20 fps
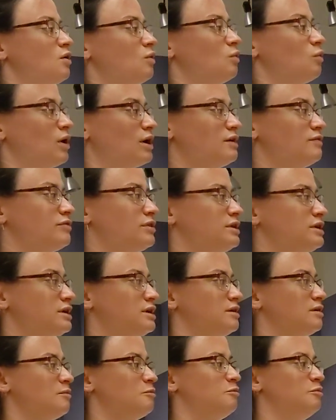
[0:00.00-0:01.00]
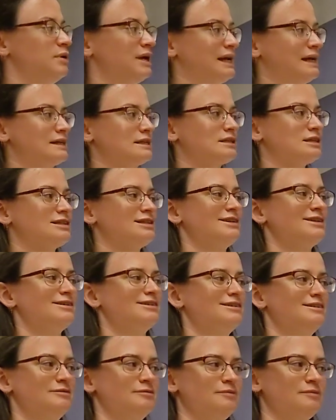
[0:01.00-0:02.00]
One of the biggest
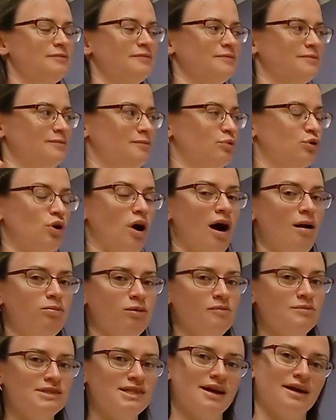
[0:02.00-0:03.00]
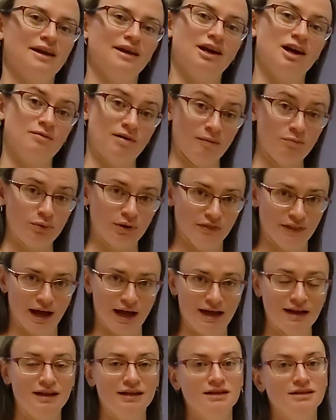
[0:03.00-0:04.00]
problems that can come up with
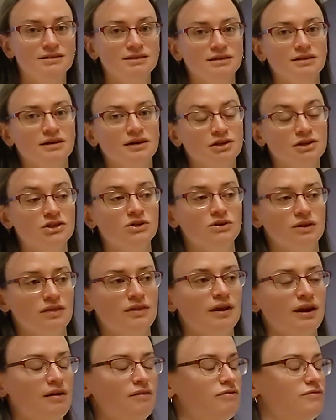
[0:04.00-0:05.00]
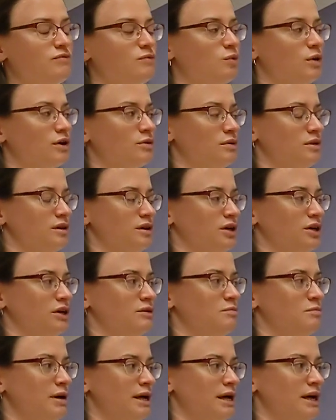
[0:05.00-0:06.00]
that is a student that I've worked with a
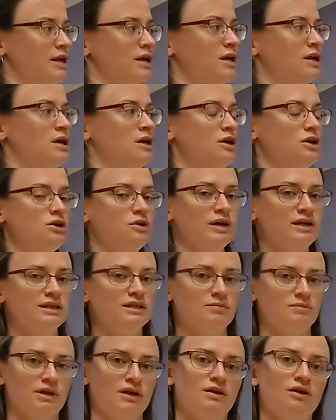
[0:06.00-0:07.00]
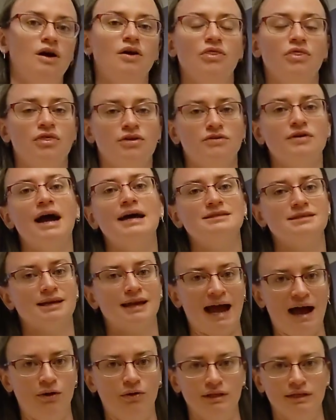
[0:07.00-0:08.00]
good bit who has something called
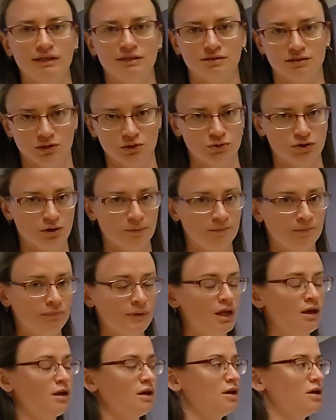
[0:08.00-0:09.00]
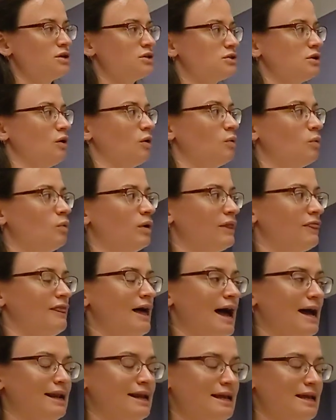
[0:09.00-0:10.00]
thoracic outlet syndrome. So what
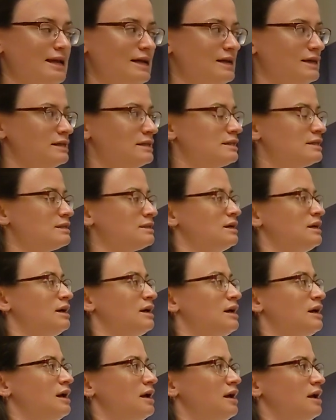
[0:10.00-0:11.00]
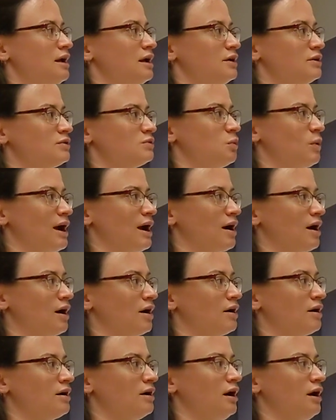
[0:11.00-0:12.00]
that is
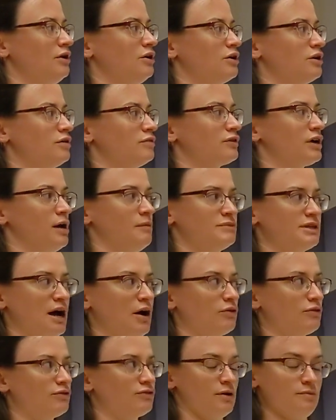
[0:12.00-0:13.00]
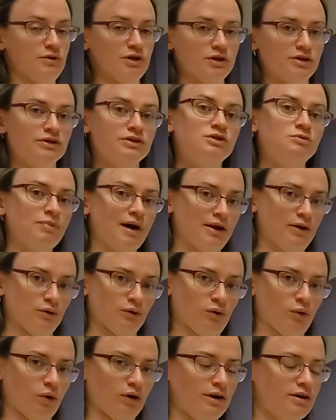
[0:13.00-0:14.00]
where a nerve comes out from your spinal
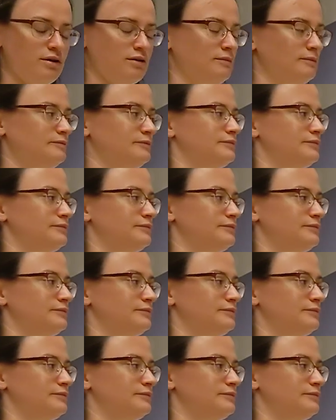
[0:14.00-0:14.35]
cord.